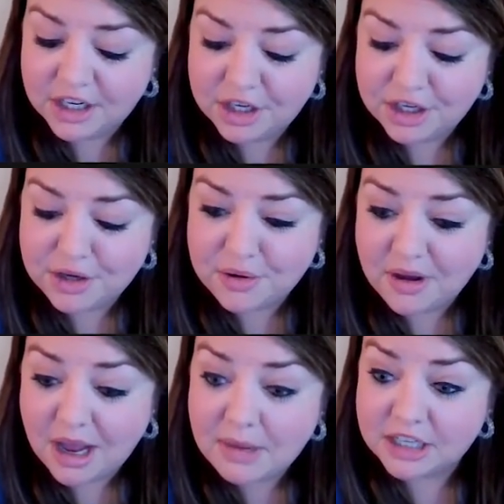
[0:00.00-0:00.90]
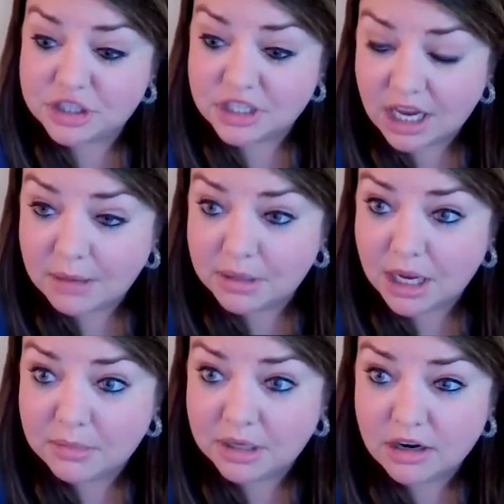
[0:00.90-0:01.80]
I'm actually
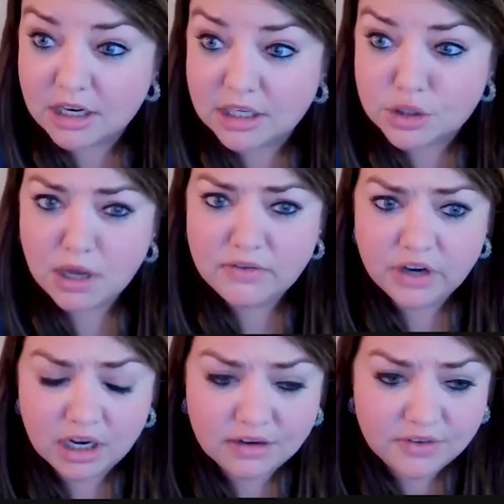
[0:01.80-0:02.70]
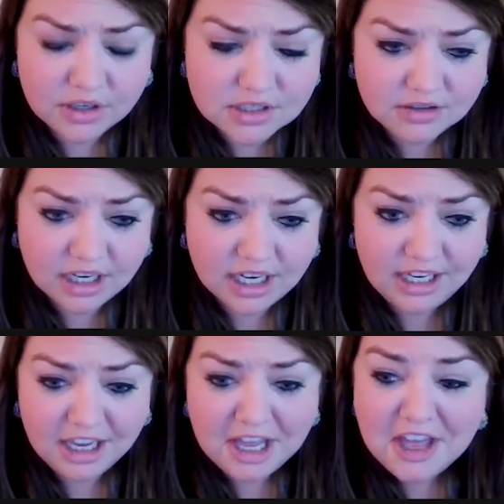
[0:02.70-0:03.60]
upcoming on a 12-year
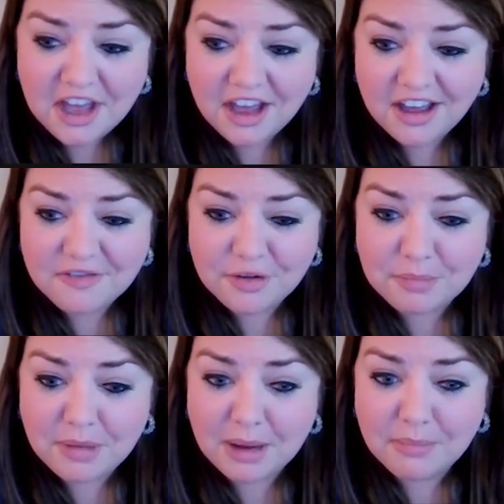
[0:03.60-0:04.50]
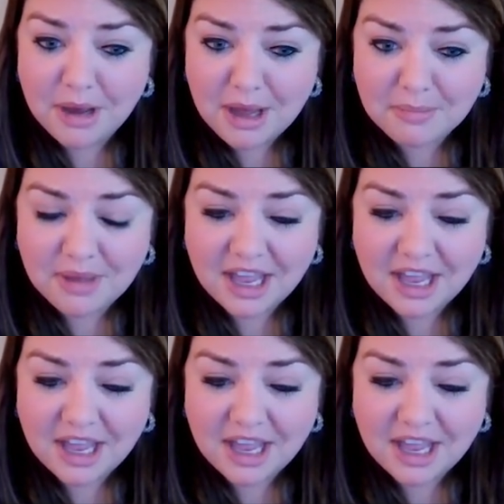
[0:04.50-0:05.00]
anniversary for my mom.